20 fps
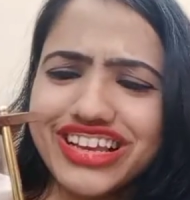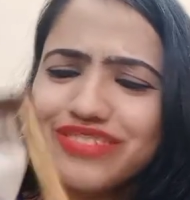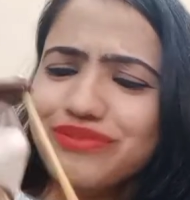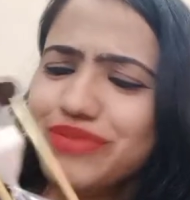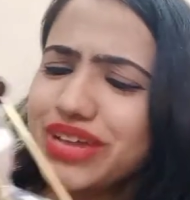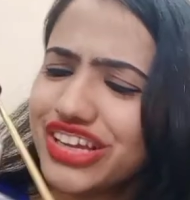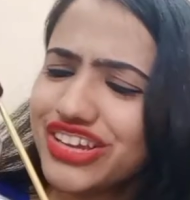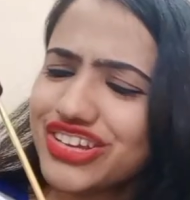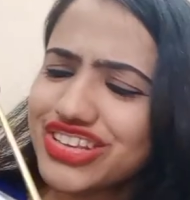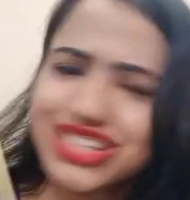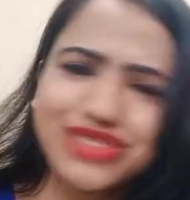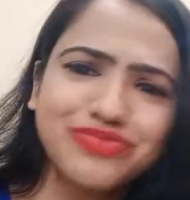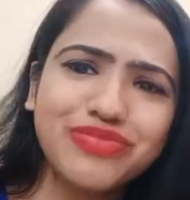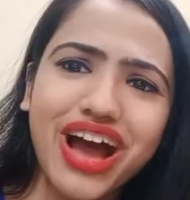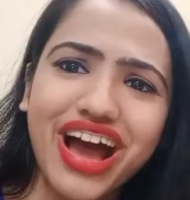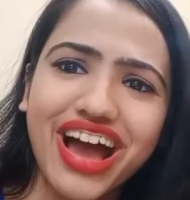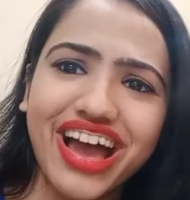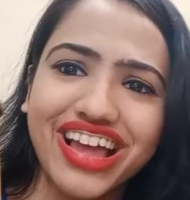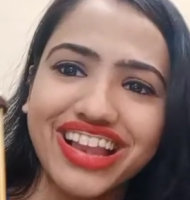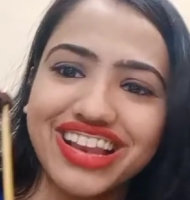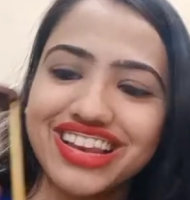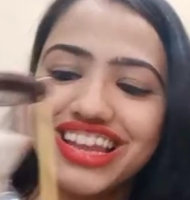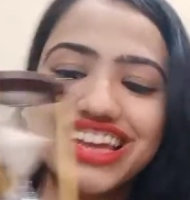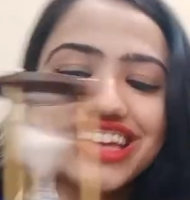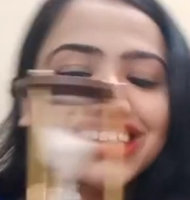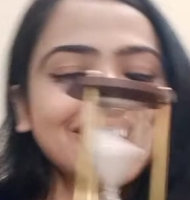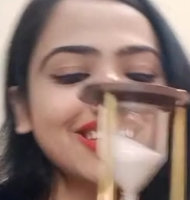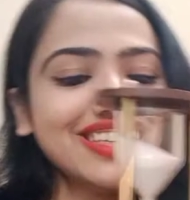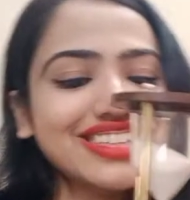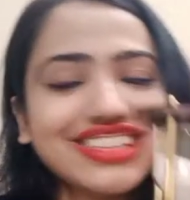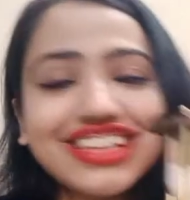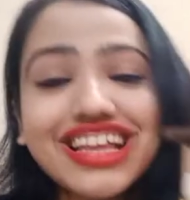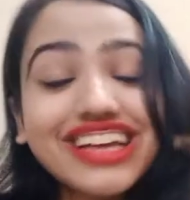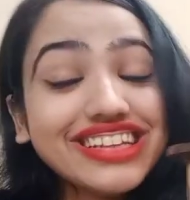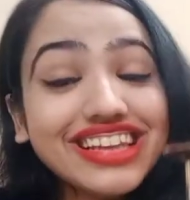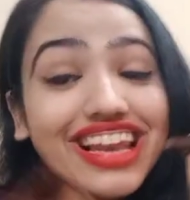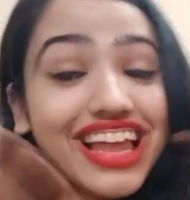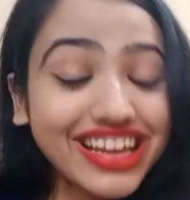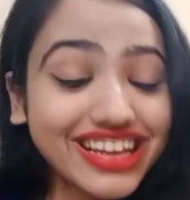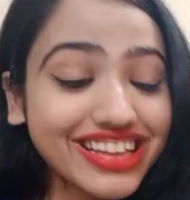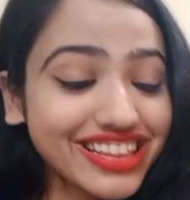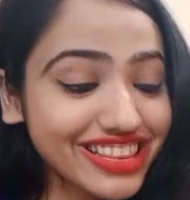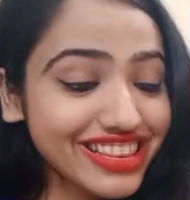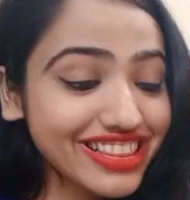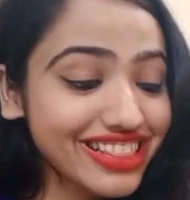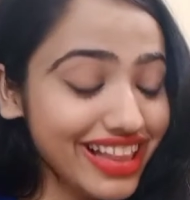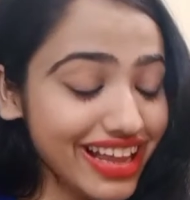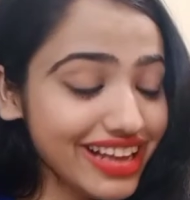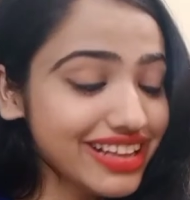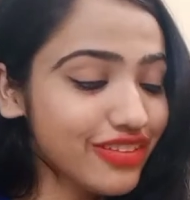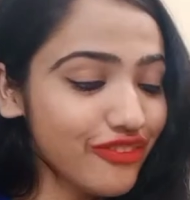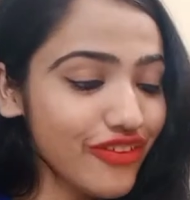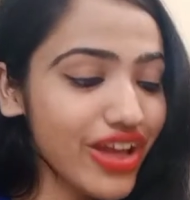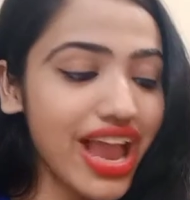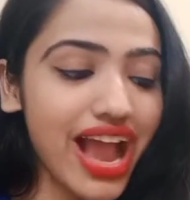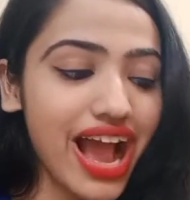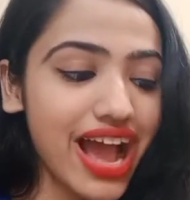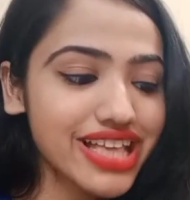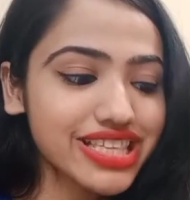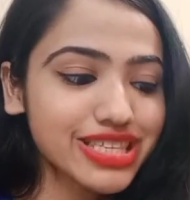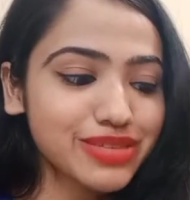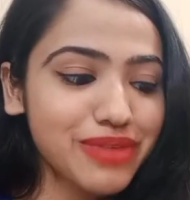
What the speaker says: make you smile like this, like the way I'm